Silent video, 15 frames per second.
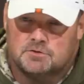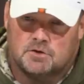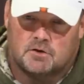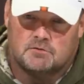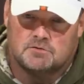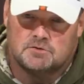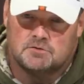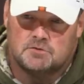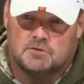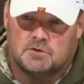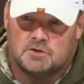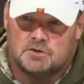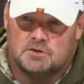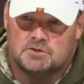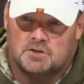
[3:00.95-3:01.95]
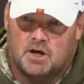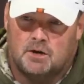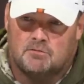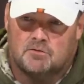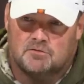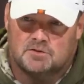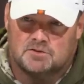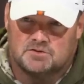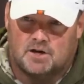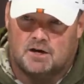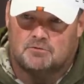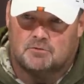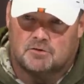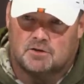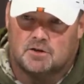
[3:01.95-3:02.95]
Jarvis are doing a good job of
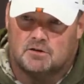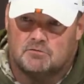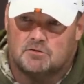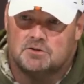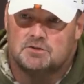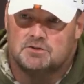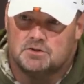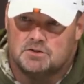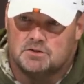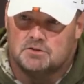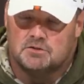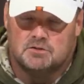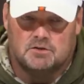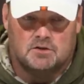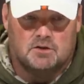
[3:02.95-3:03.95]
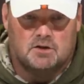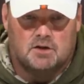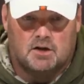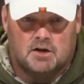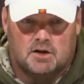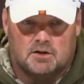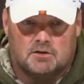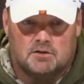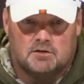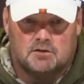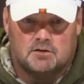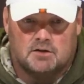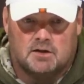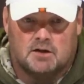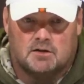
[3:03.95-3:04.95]
deciphering coverage and
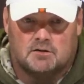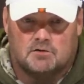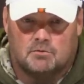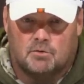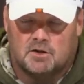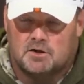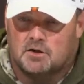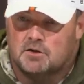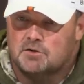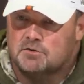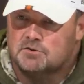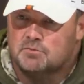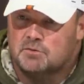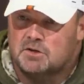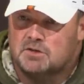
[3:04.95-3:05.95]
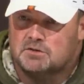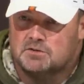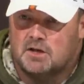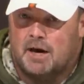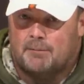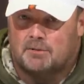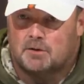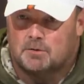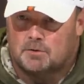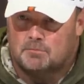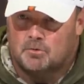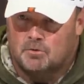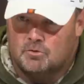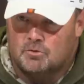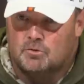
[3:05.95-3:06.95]
getting to windows when it's
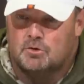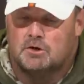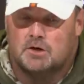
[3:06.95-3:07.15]
applicable.